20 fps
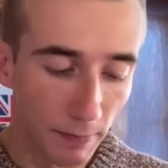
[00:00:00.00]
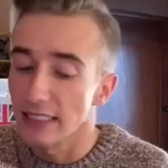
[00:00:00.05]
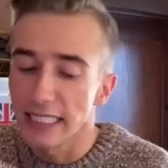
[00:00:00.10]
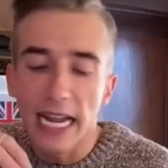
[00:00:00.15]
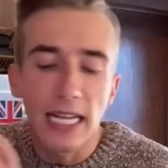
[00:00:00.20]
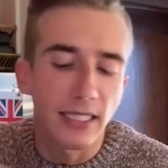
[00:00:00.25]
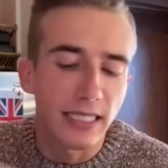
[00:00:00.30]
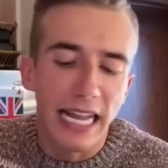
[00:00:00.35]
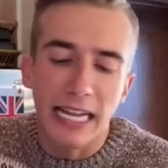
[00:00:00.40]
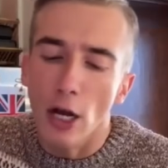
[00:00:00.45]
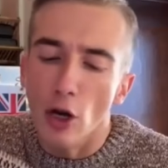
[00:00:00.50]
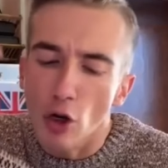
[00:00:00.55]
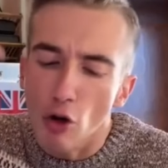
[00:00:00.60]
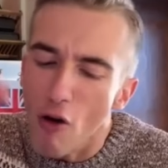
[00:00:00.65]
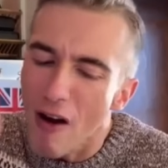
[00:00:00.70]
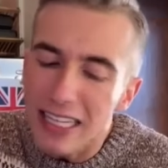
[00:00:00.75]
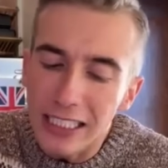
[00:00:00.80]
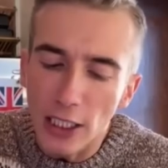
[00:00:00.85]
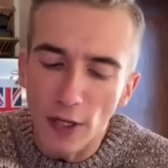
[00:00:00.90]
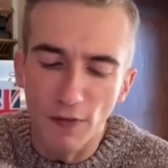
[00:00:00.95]
It tastes like
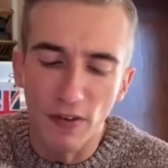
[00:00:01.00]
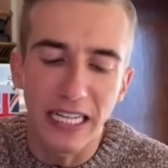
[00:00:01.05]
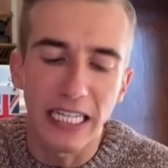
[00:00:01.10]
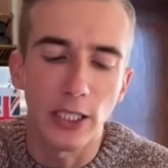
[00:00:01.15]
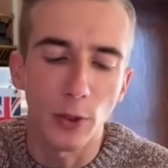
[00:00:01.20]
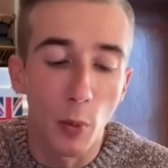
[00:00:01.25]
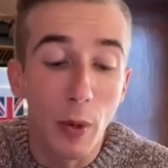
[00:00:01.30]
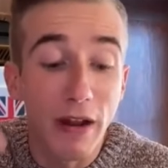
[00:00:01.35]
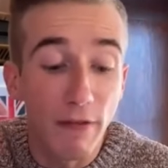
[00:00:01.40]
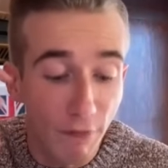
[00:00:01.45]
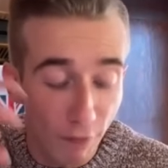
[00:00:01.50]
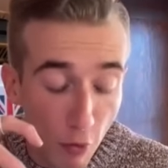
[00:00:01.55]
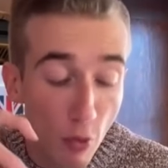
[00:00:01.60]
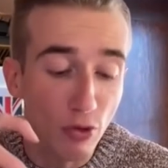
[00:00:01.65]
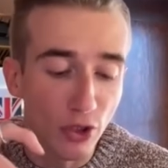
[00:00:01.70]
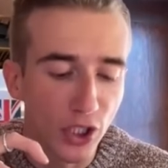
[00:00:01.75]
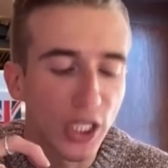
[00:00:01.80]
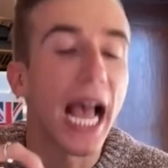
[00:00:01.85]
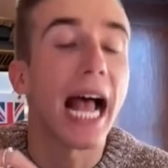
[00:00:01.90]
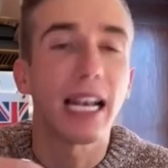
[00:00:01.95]
aggressively sweet
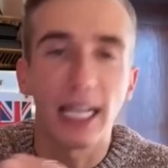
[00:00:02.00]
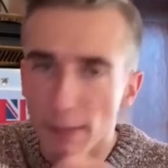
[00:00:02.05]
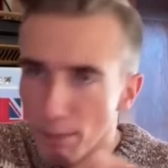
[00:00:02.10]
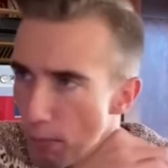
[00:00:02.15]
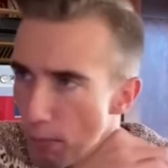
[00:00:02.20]
fruit salad